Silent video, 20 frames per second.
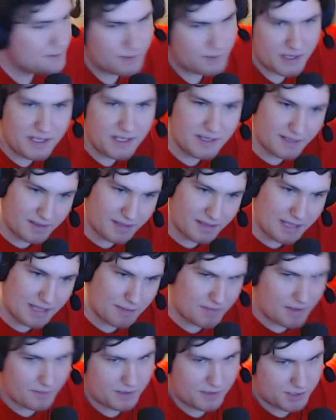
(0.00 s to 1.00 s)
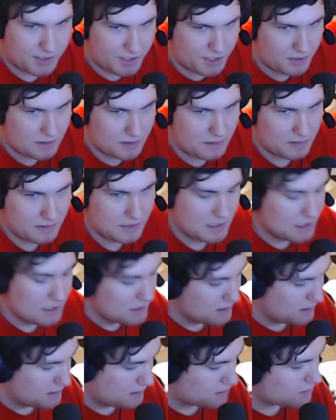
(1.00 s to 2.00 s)
play the game that much.
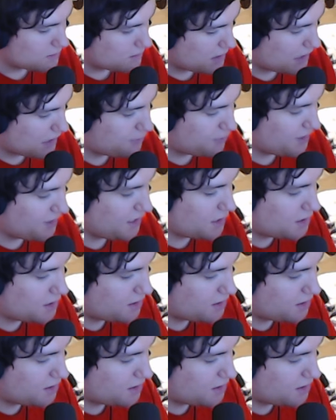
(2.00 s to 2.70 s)
I played it enough